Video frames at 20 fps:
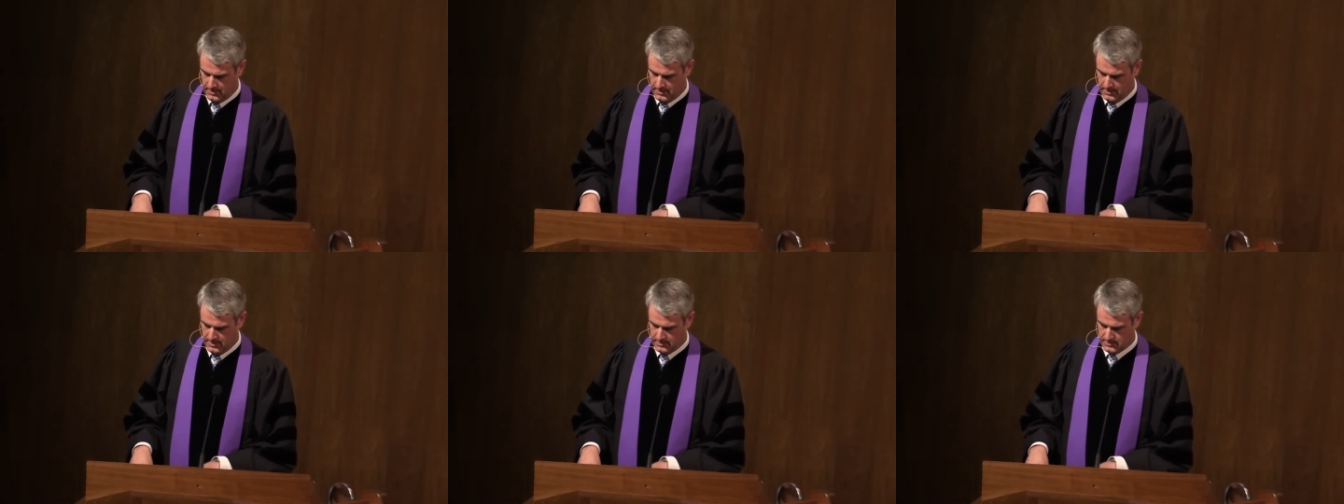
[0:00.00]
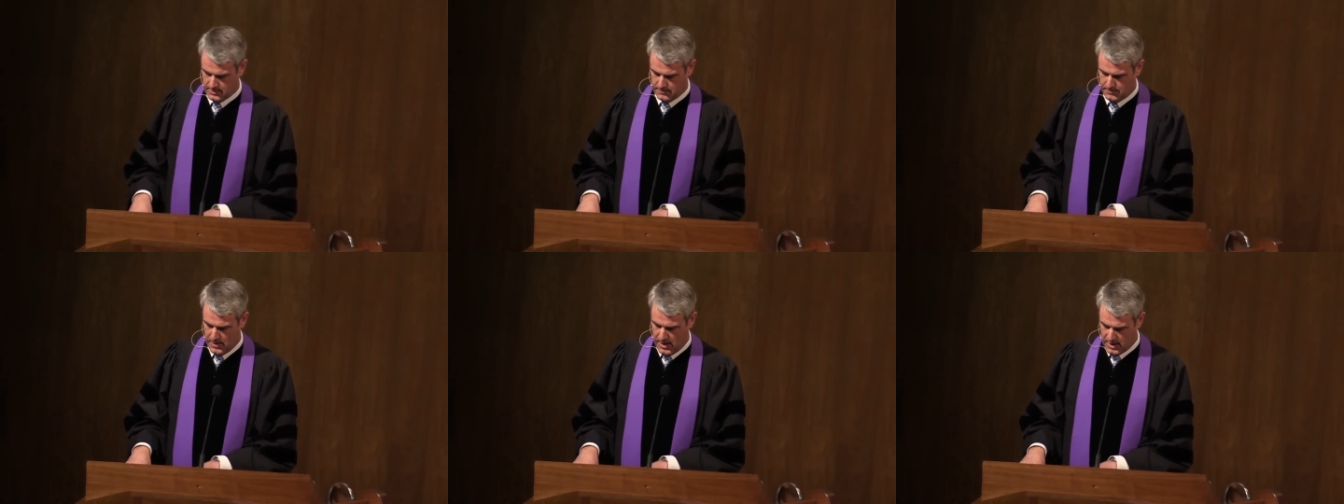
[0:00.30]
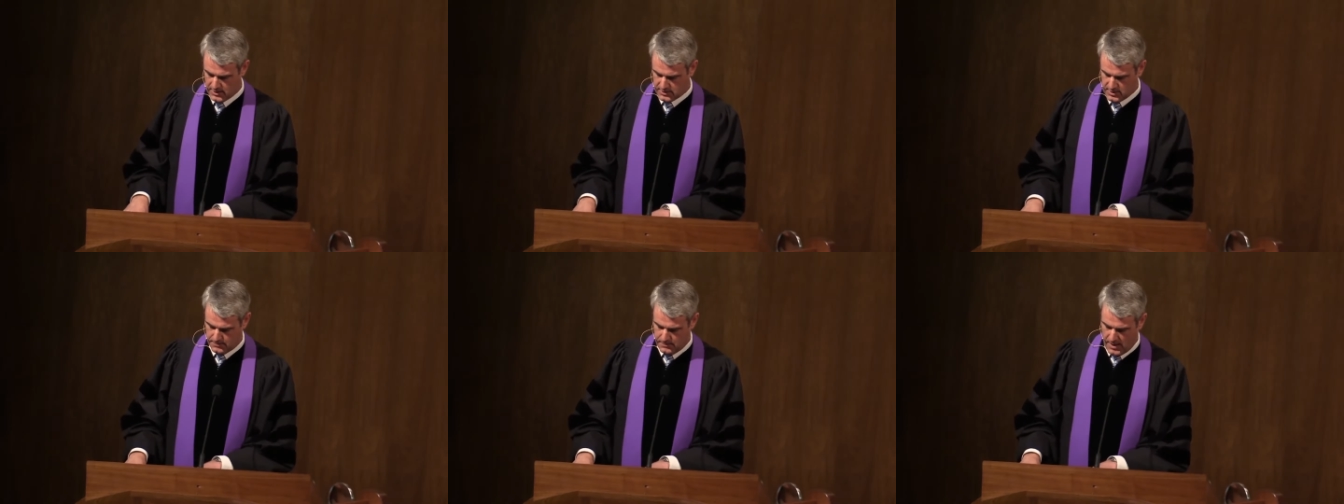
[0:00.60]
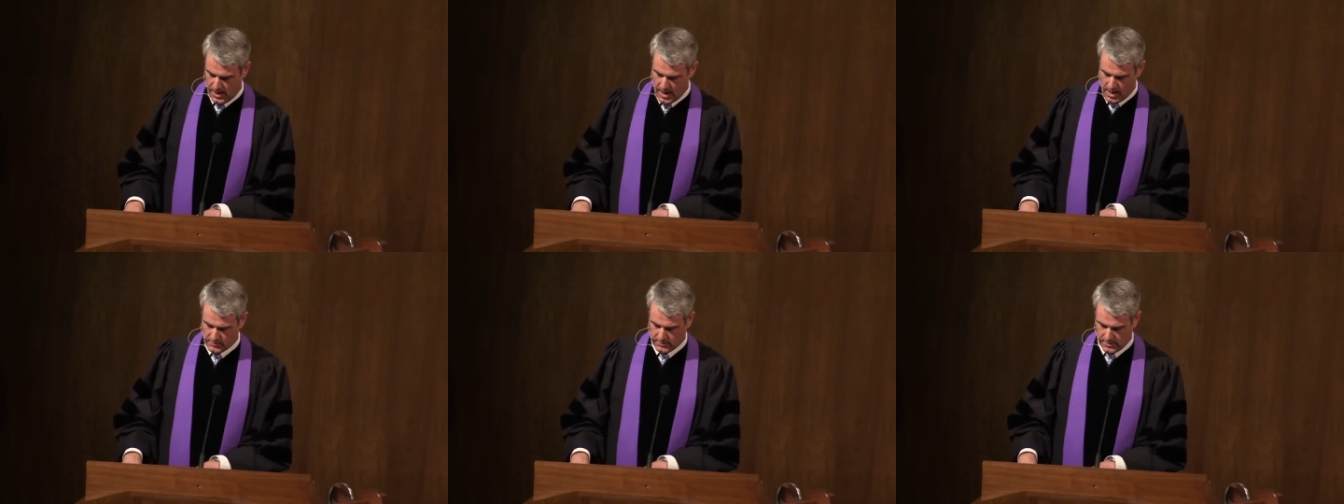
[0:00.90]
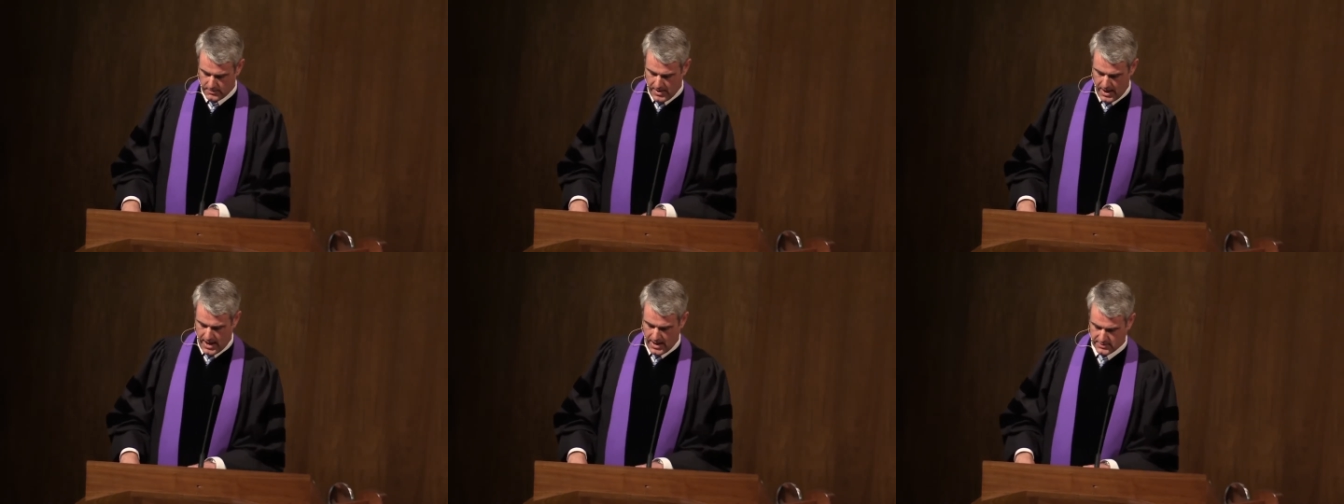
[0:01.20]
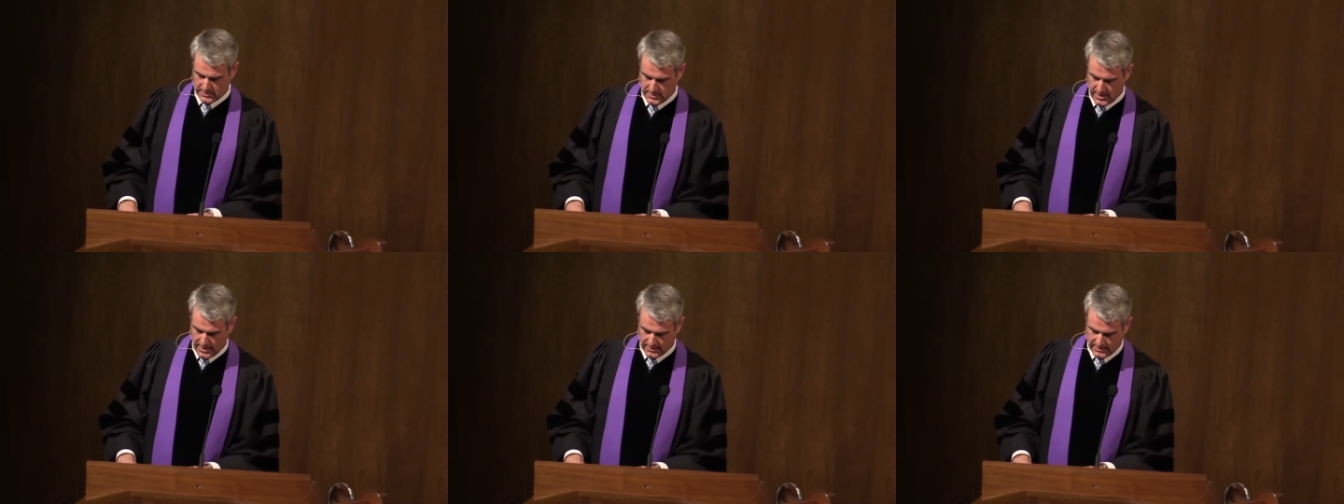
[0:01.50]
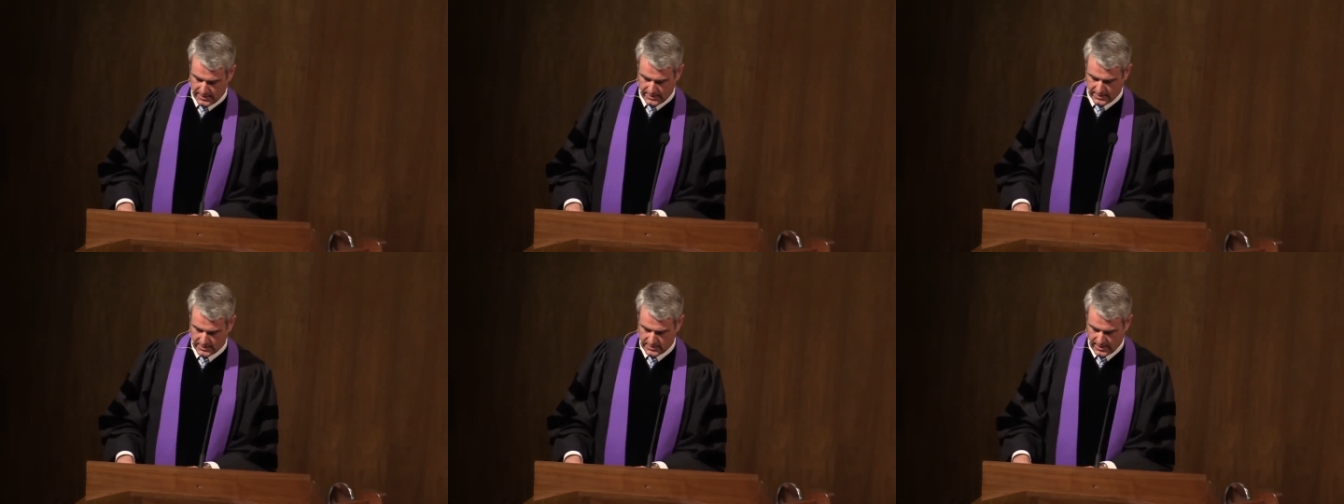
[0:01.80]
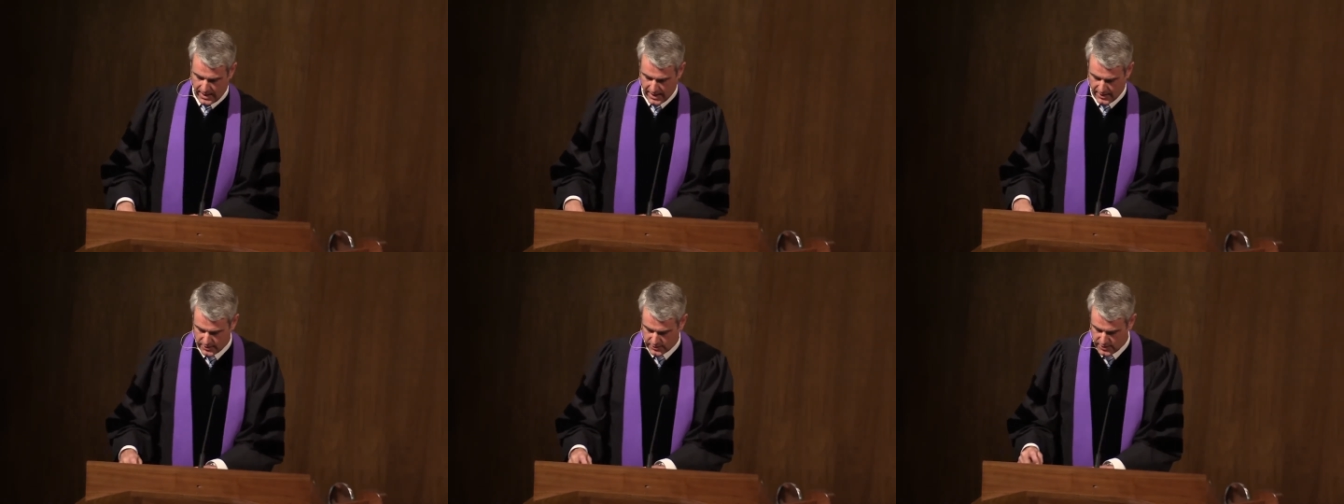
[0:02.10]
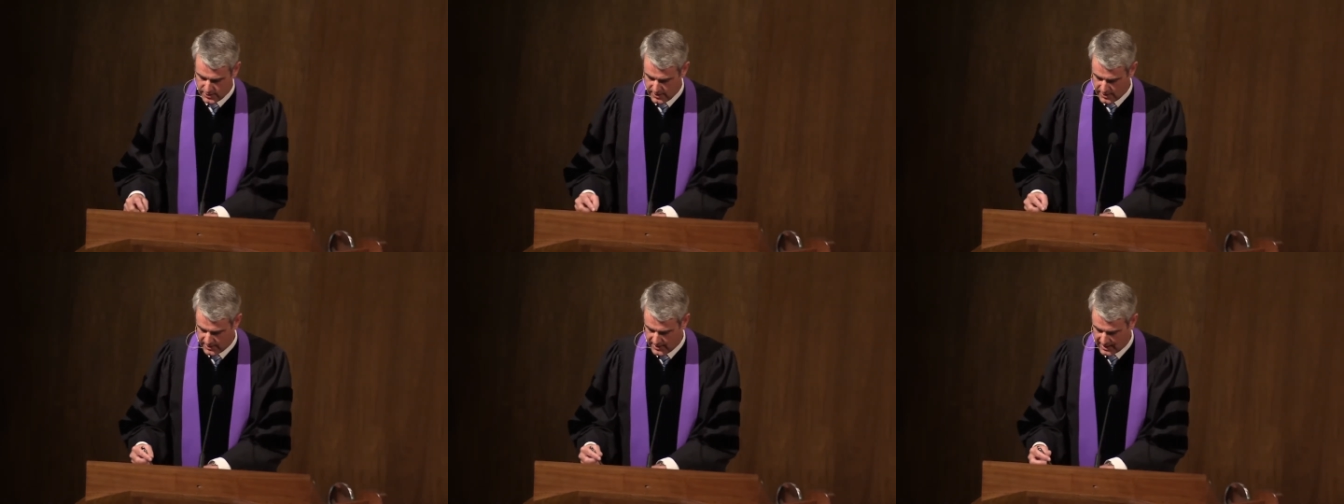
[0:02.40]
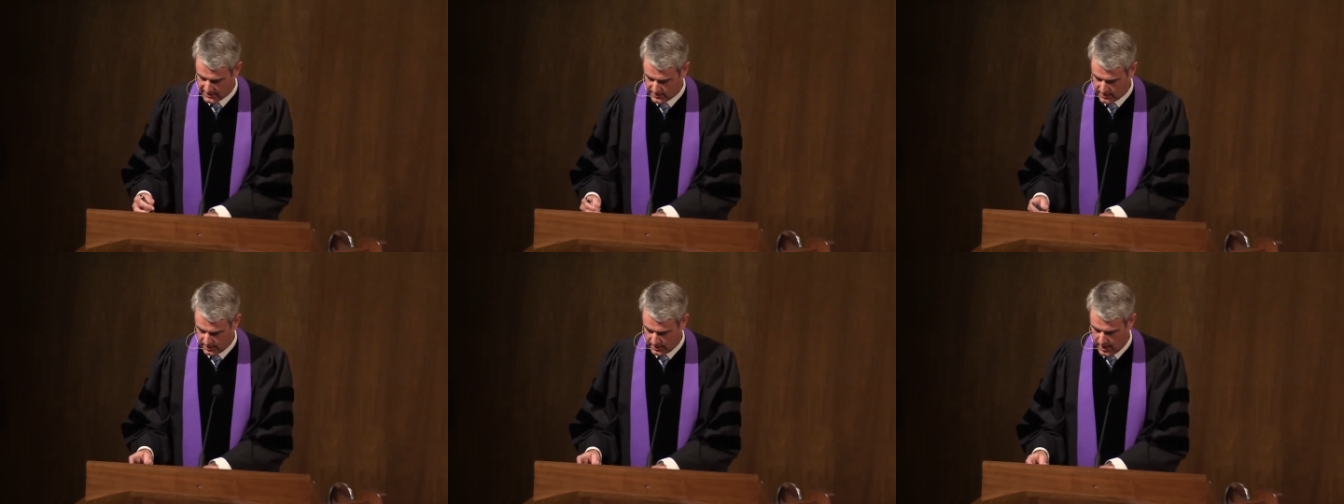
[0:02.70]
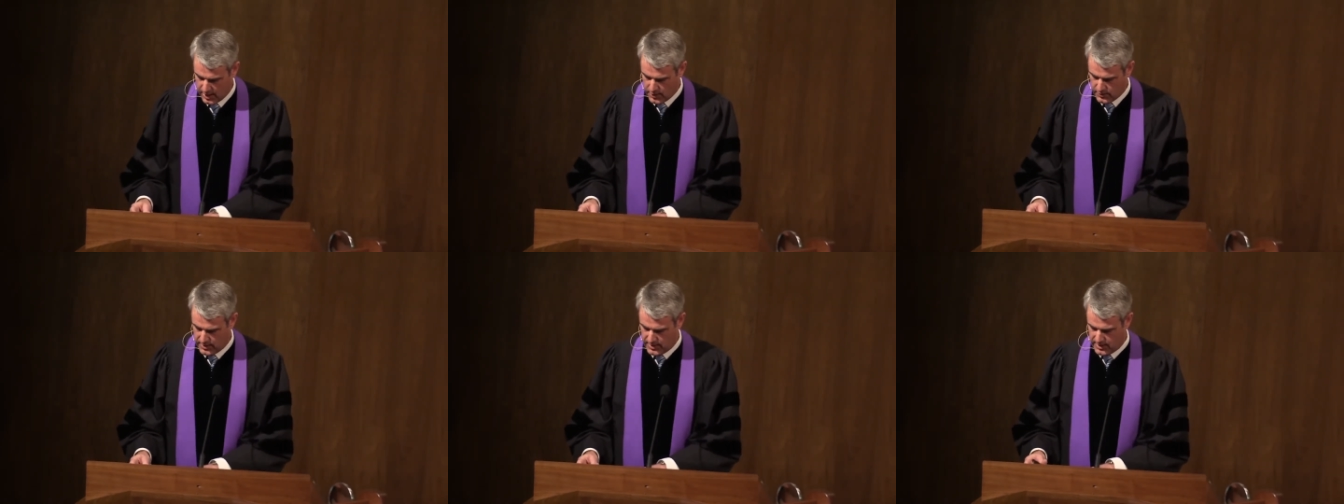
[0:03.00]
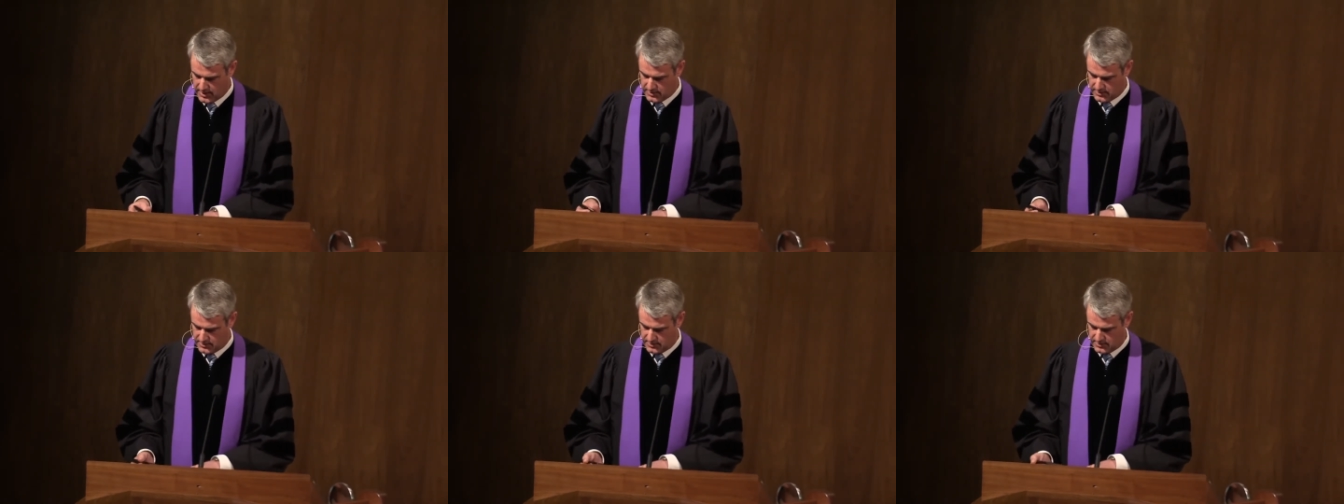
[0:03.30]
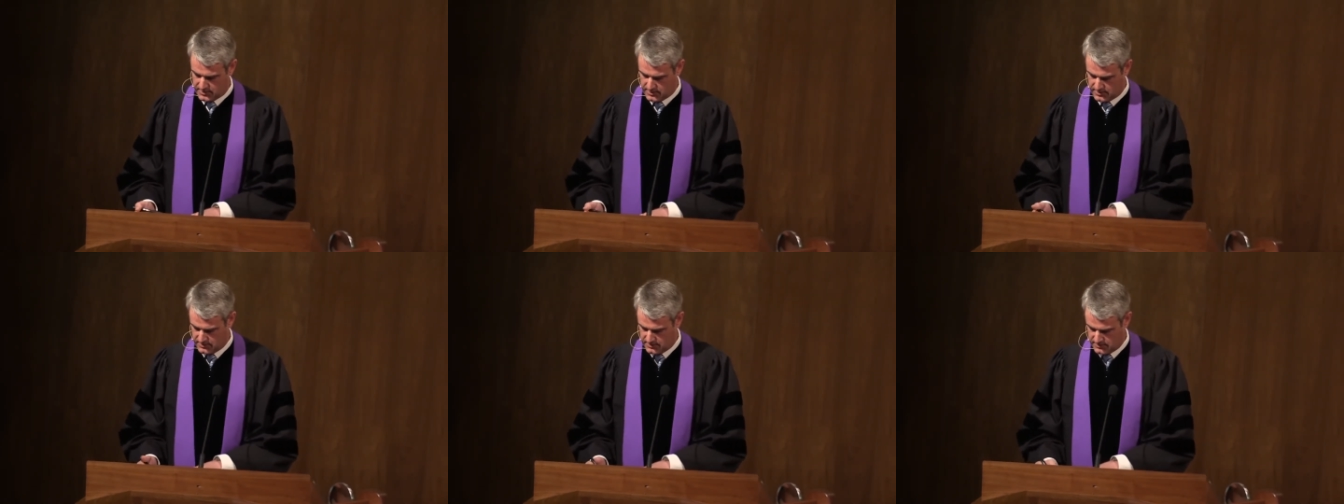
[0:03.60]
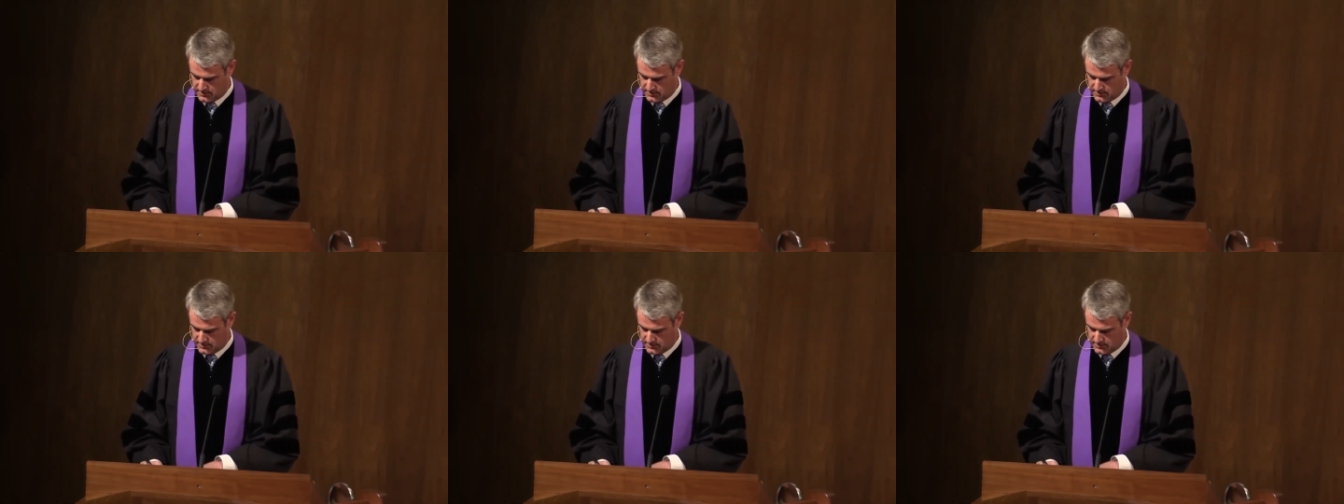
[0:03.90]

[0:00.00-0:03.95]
As Apostle Paul reminds us in his letter to the Thessalonians,